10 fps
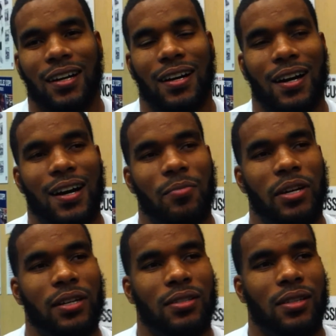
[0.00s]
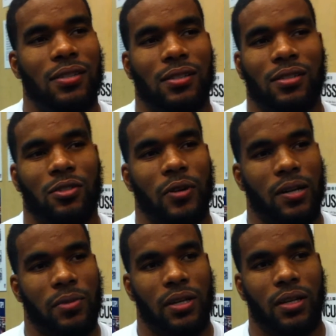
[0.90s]
I mean, it's
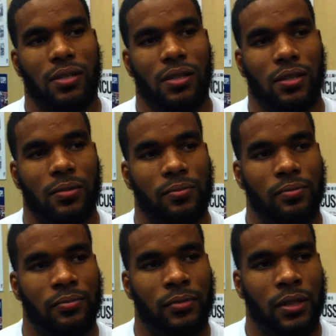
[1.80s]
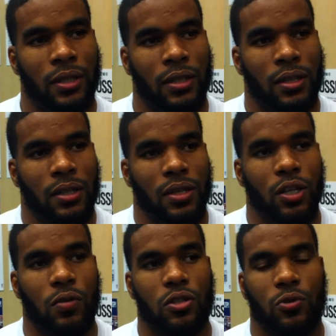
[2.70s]
great, man. It's
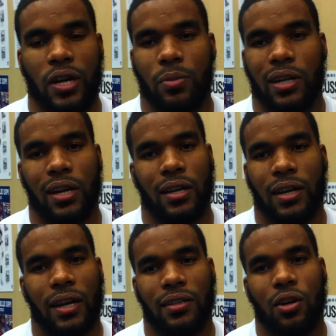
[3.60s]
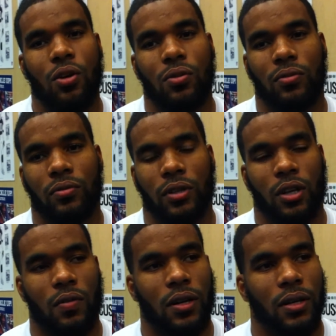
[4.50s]
it's great, but that ain't the goal. You
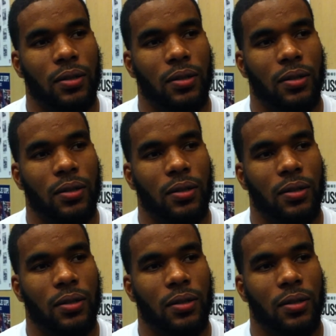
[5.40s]
know?